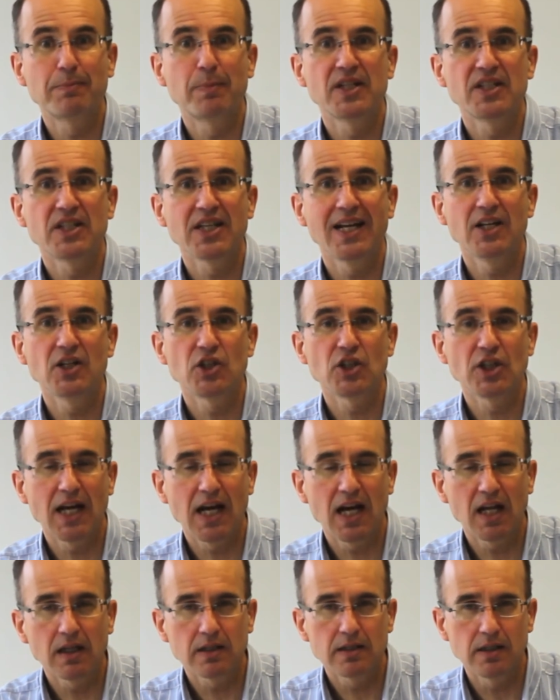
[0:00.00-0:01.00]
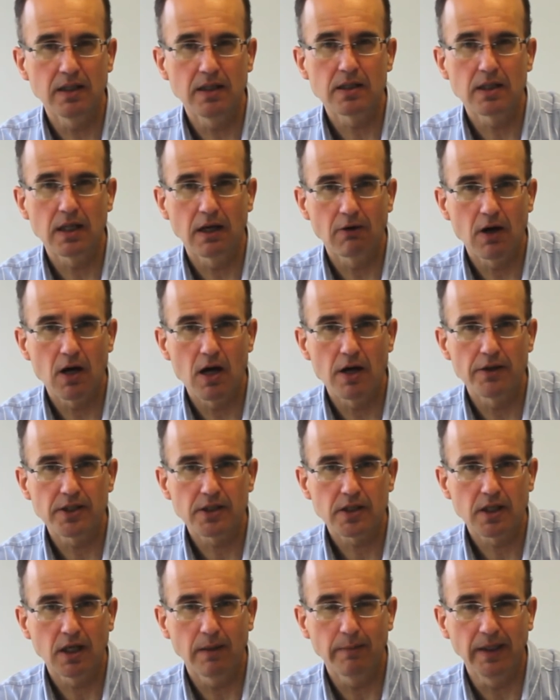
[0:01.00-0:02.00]
potentialities there are
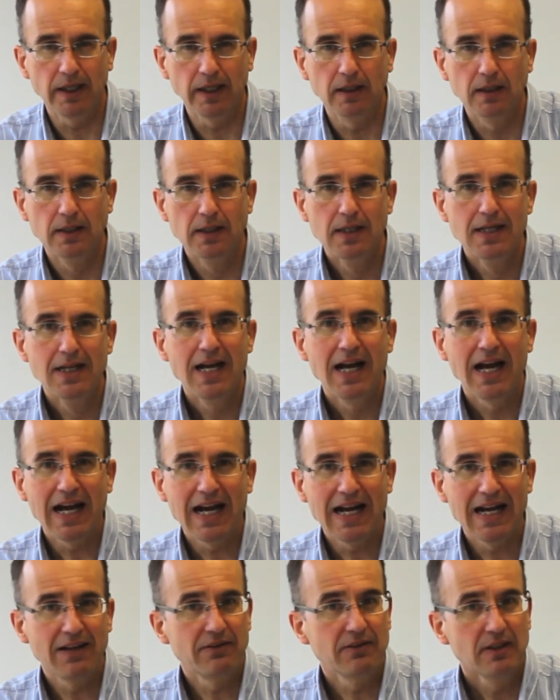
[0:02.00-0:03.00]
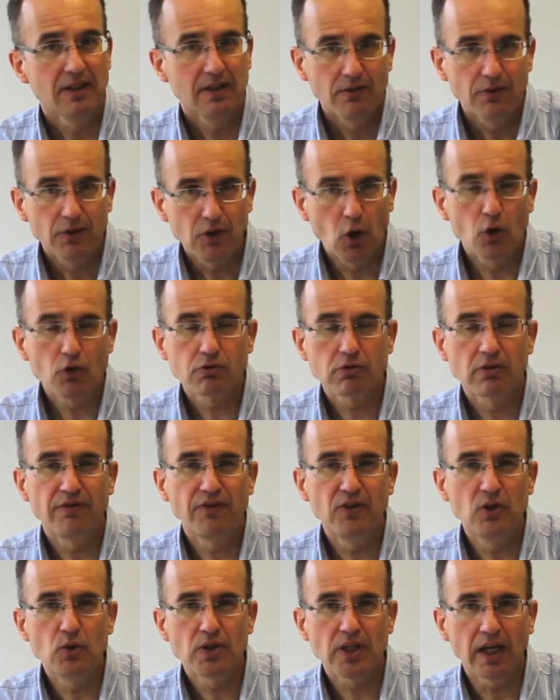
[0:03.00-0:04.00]
that's coming. And those are a
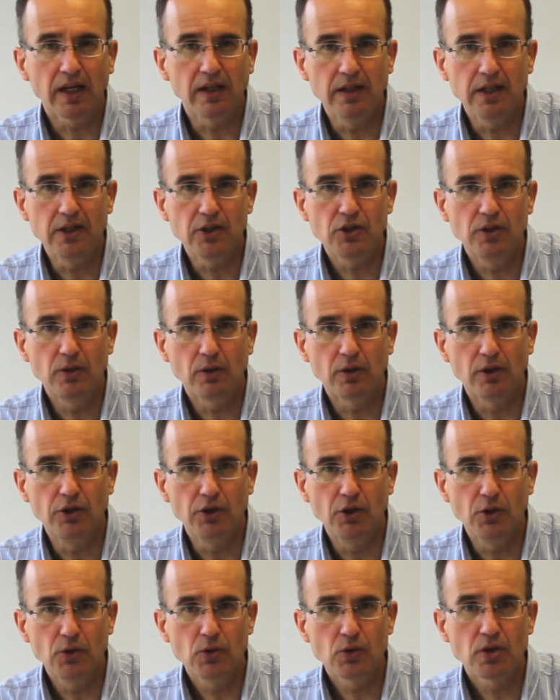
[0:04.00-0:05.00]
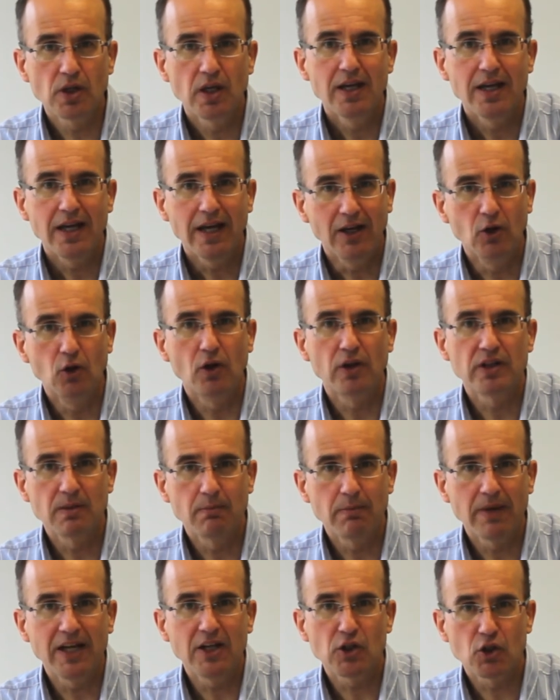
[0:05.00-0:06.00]
few techniques you can use in order
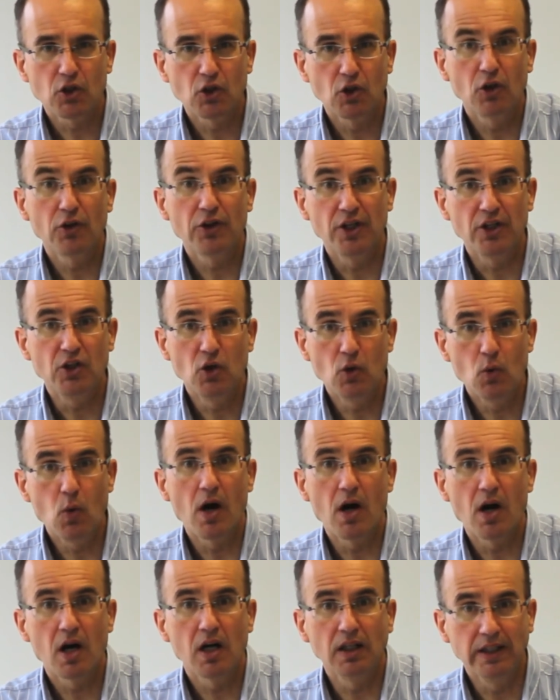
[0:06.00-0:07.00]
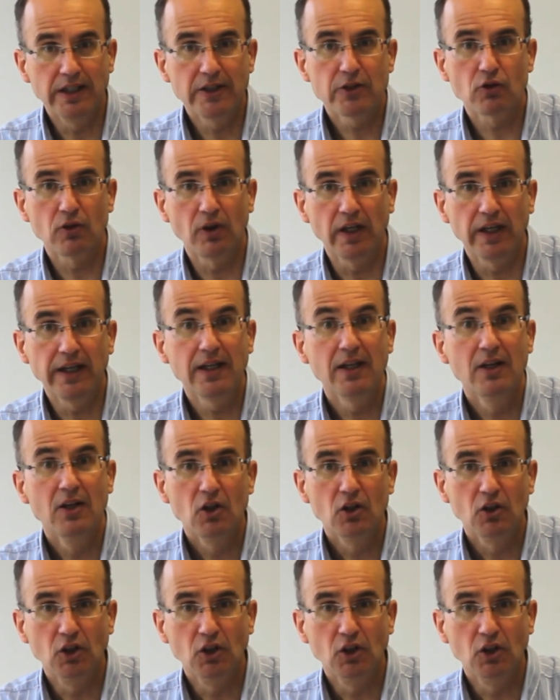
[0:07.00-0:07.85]
to make sure that you are literally